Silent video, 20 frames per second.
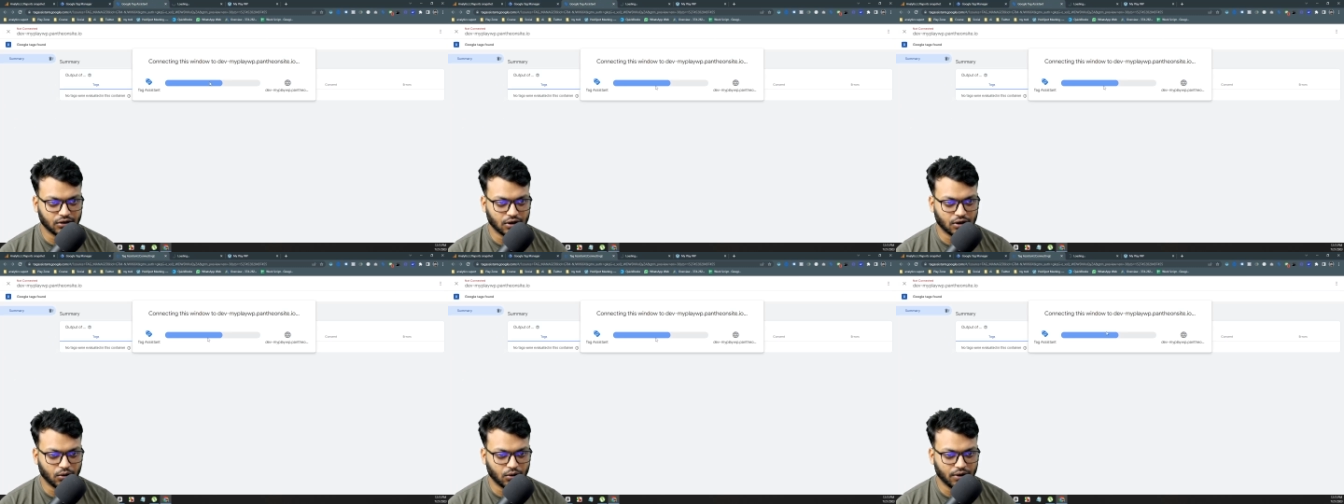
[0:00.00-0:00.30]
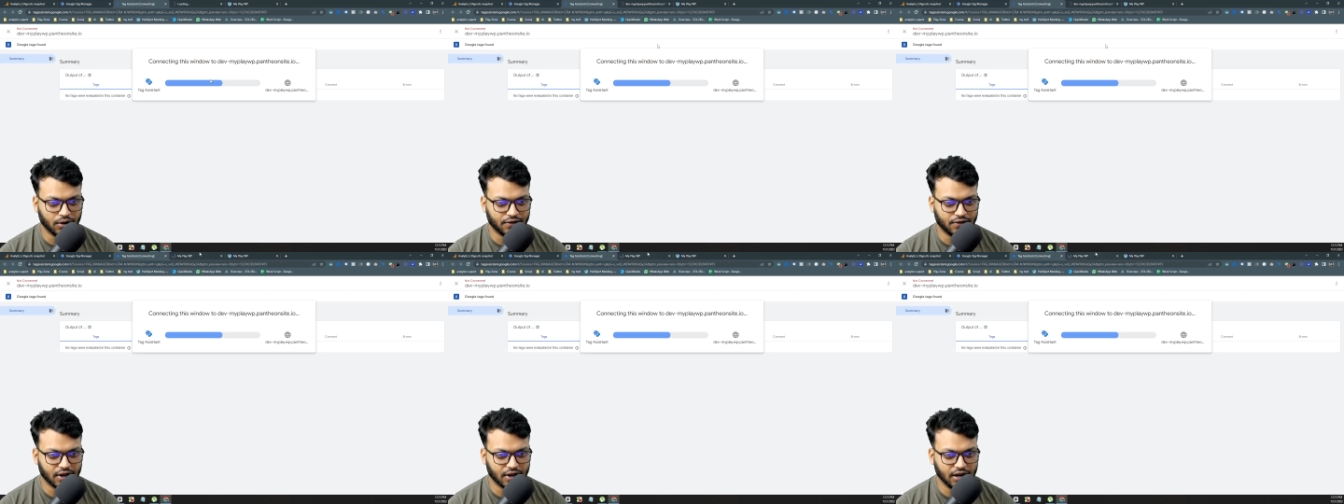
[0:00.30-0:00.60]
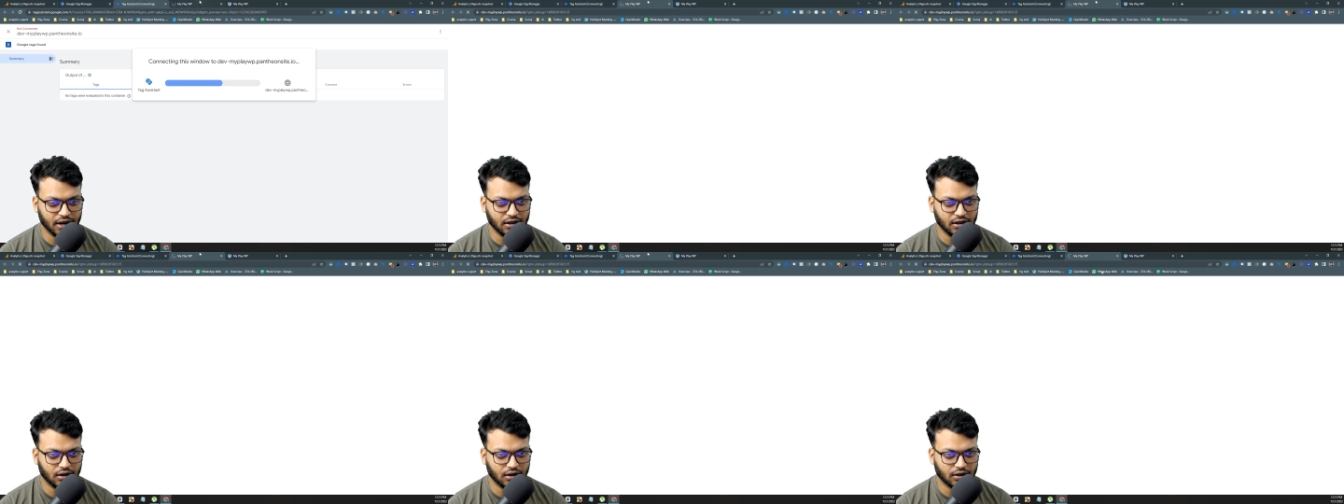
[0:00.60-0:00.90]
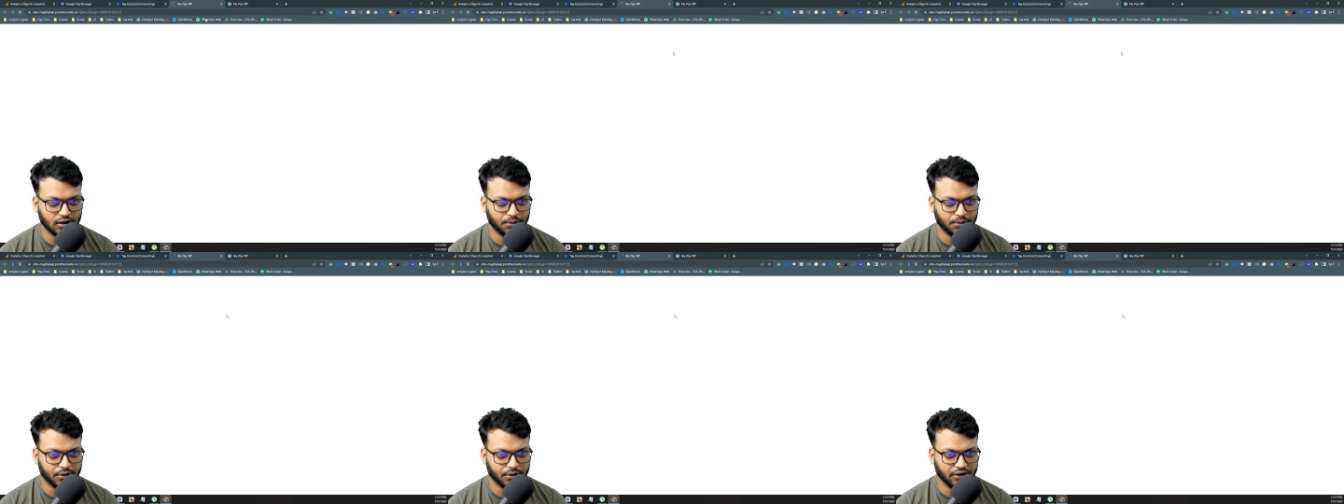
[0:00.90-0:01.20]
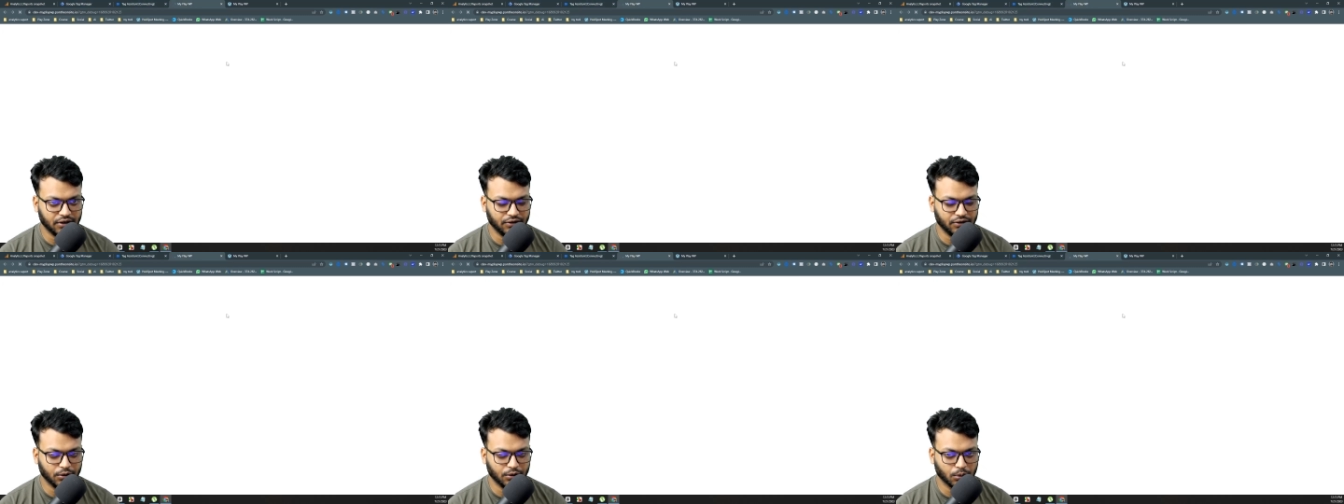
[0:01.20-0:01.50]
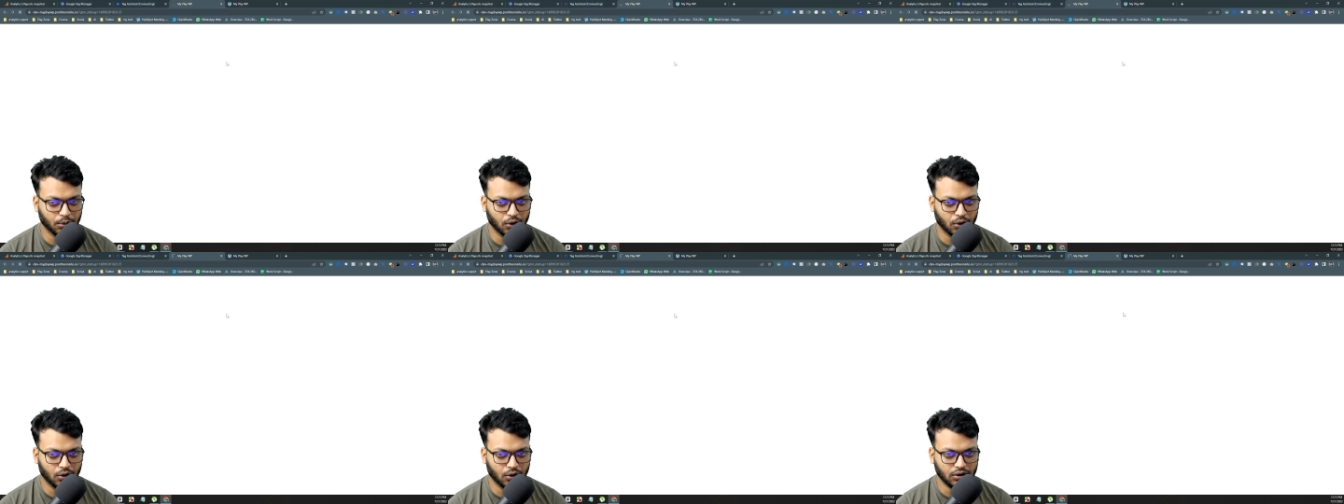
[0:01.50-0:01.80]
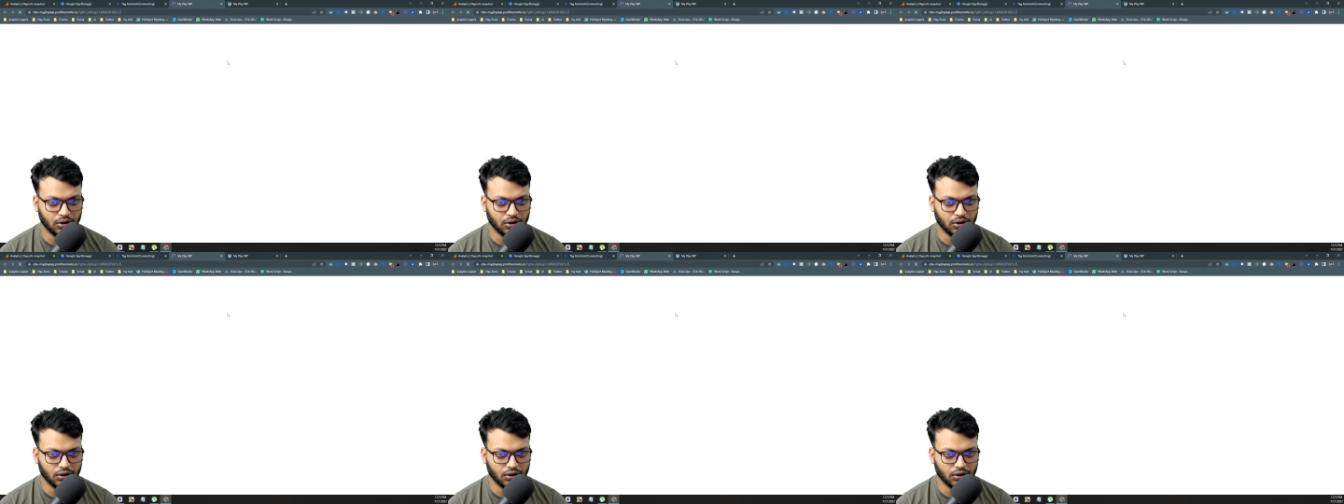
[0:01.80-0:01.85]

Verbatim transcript: website on the preview mode